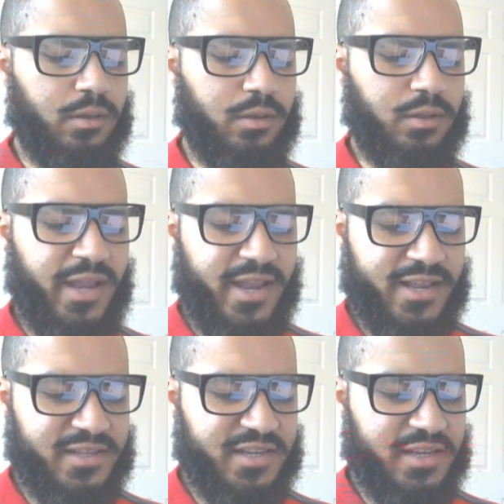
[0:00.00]

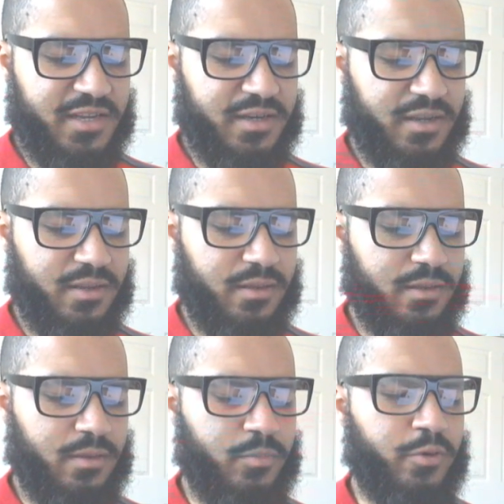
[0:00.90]
landing,
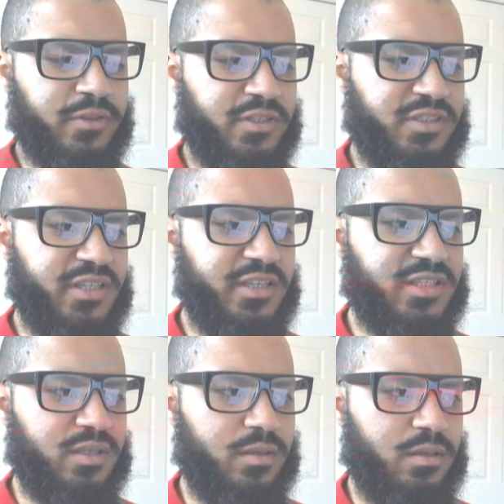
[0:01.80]

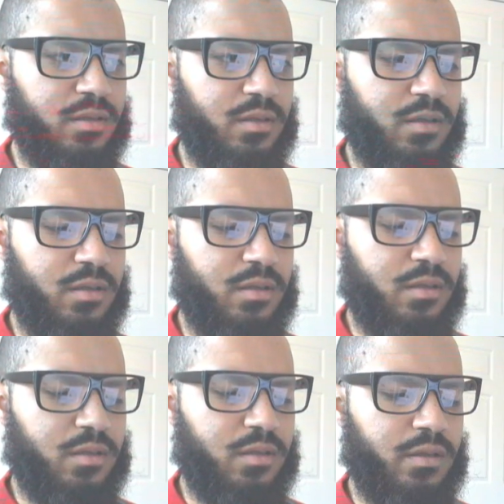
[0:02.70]
parentheses,
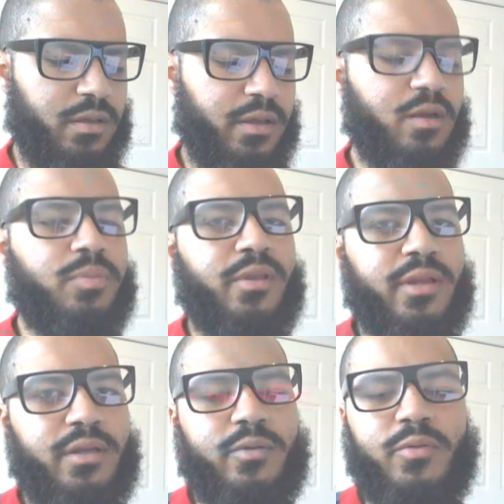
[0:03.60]

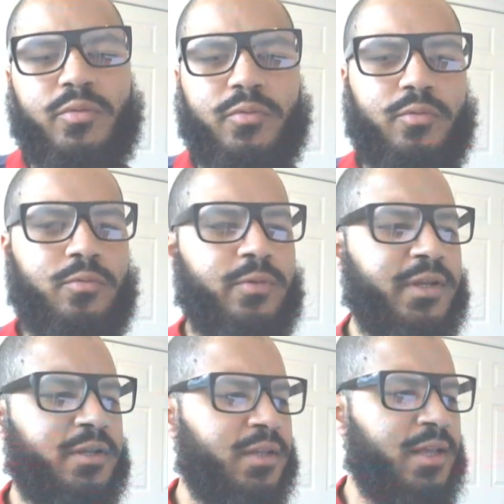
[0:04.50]
airplane.
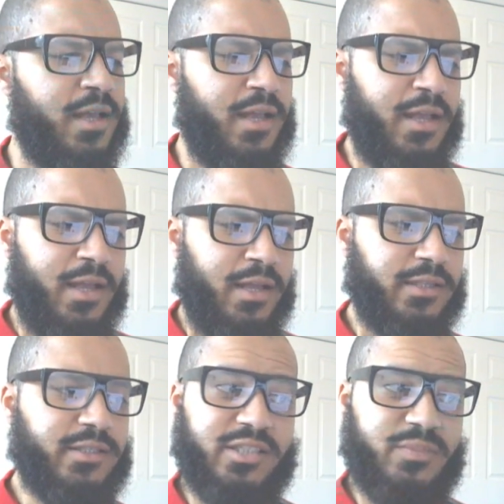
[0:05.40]
Ooh-wee.
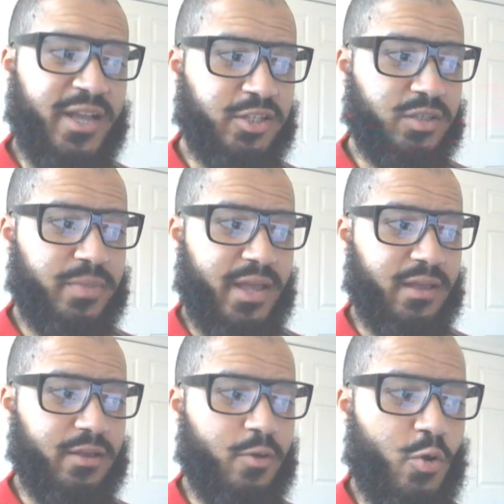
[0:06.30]
This expansion
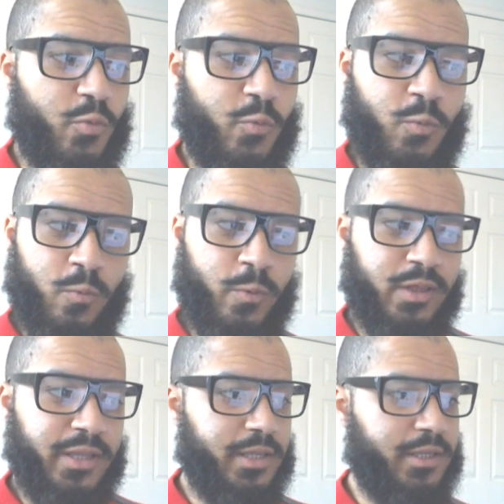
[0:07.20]
pack
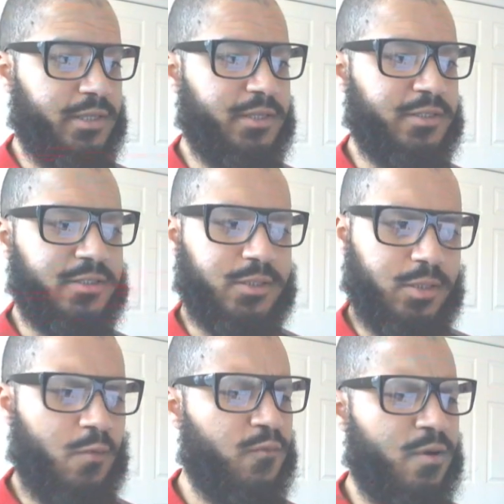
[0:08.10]
really is,
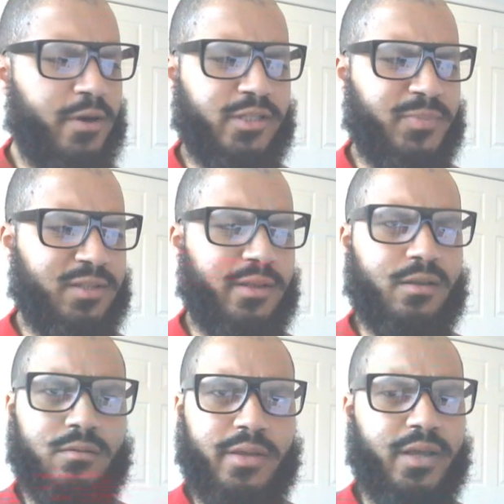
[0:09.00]
so far, it's been
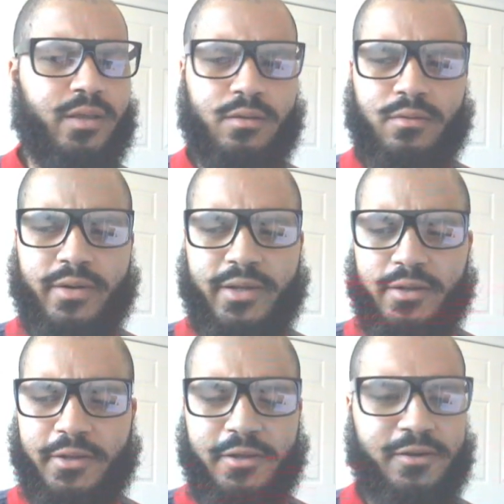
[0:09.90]
like, okay, all
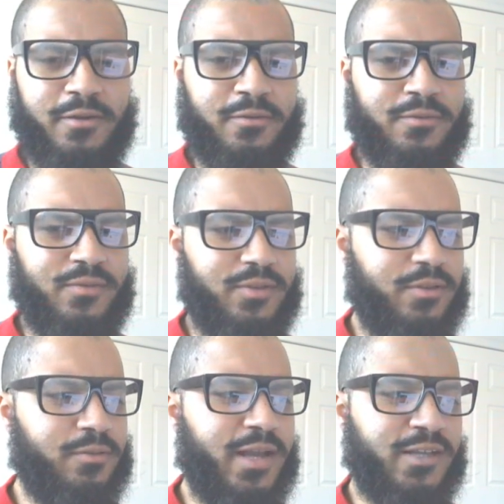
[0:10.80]
right,
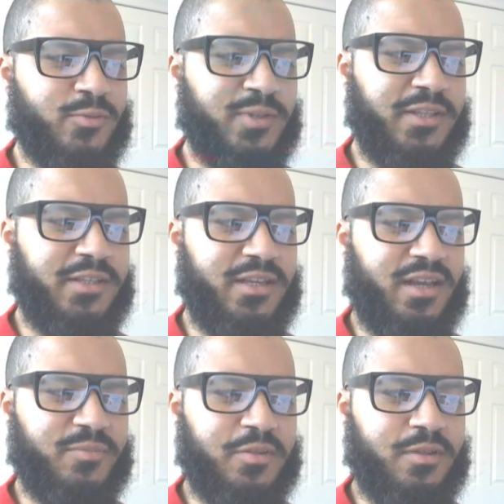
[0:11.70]
you guys really did
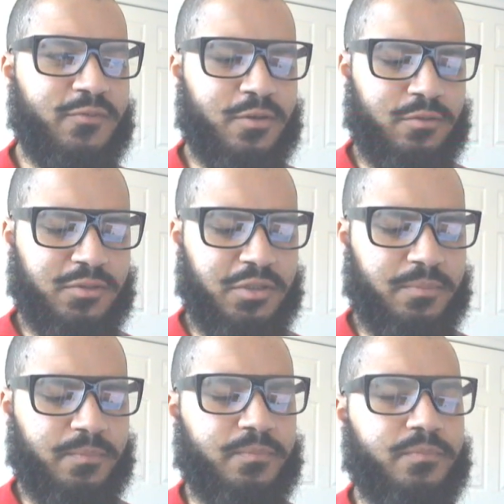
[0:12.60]
up the
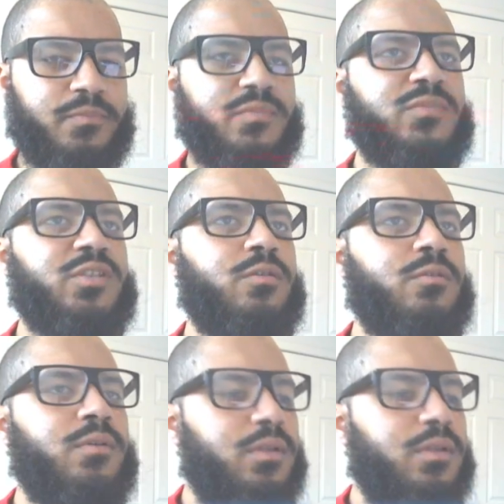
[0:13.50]
difficulty. So,